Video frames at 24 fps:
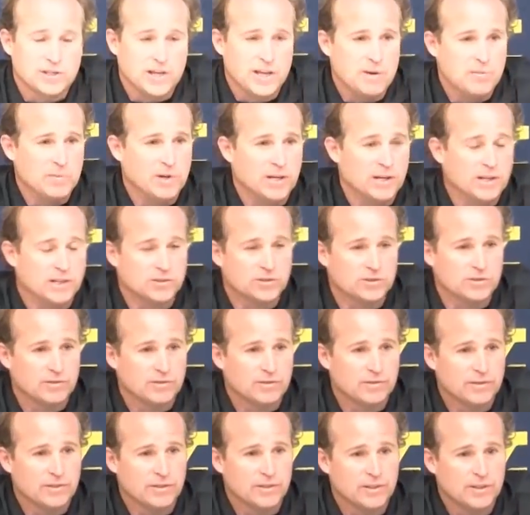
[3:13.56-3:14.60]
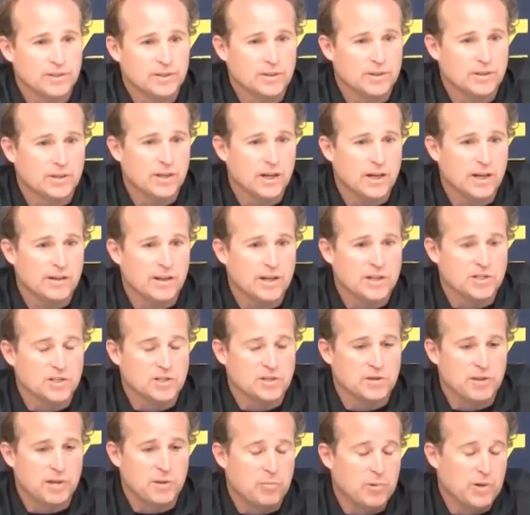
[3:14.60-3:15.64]
scheming us.
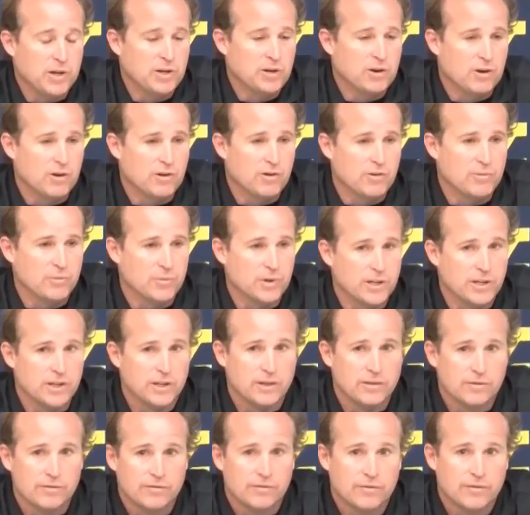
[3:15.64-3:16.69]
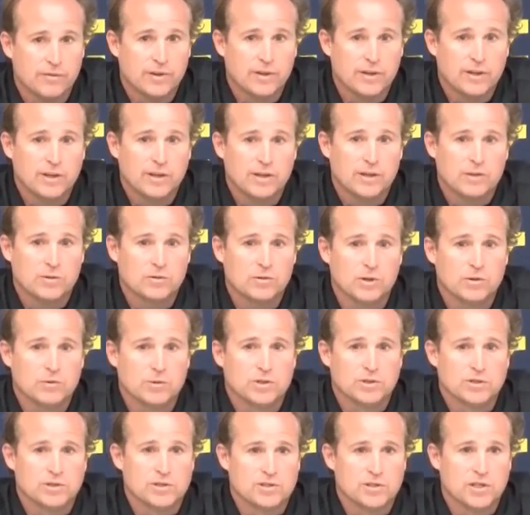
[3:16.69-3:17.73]
They played harder than we did,
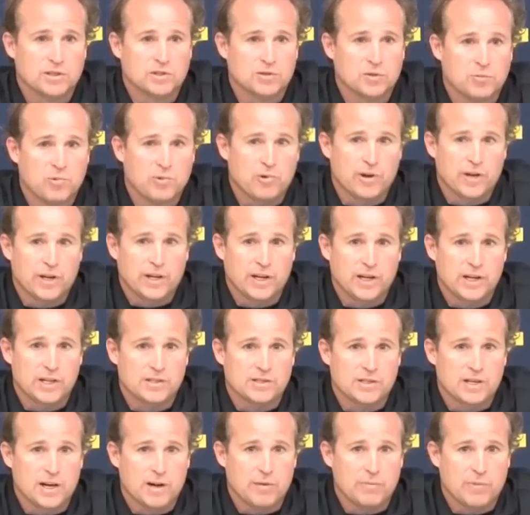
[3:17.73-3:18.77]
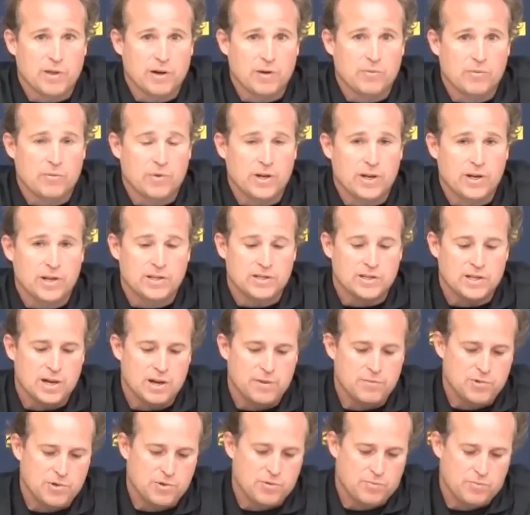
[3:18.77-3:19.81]
which is disappointing.
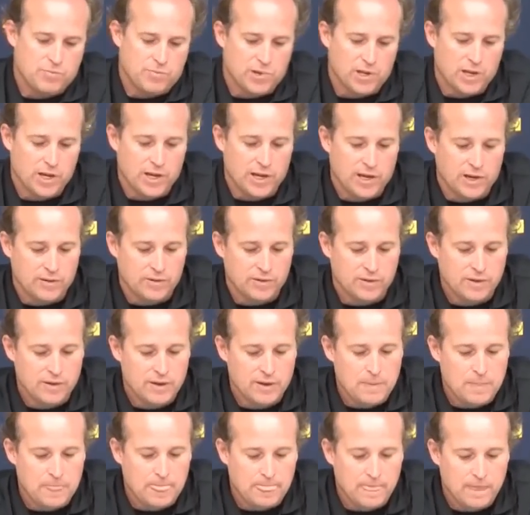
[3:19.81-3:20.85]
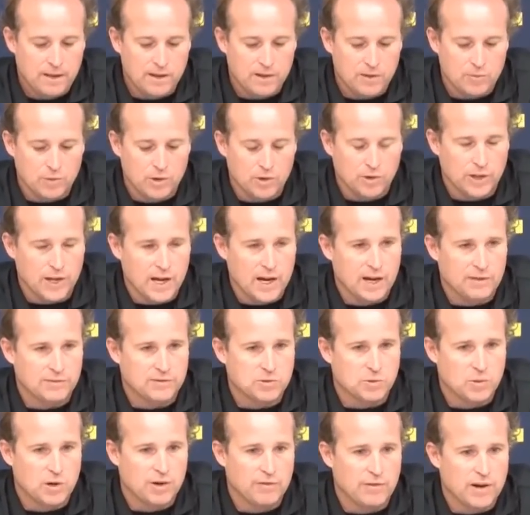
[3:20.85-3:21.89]
Anytime you play, and we only
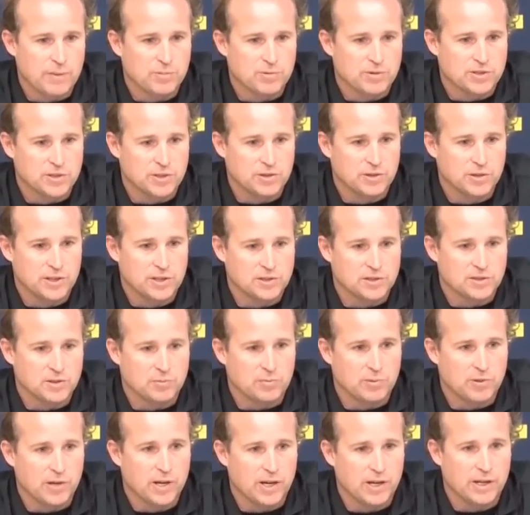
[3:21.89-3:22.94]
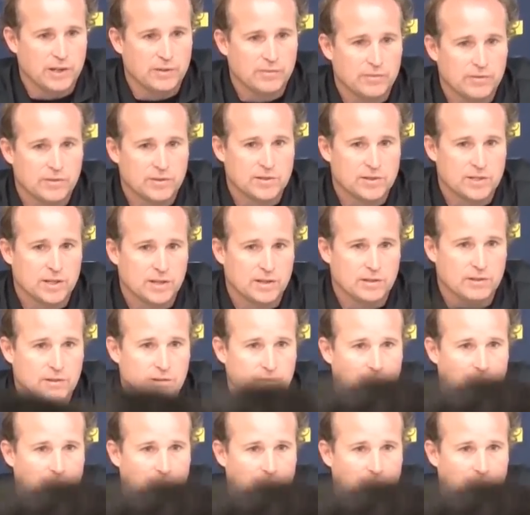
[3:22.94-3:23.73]
have 12 opportunities to play, to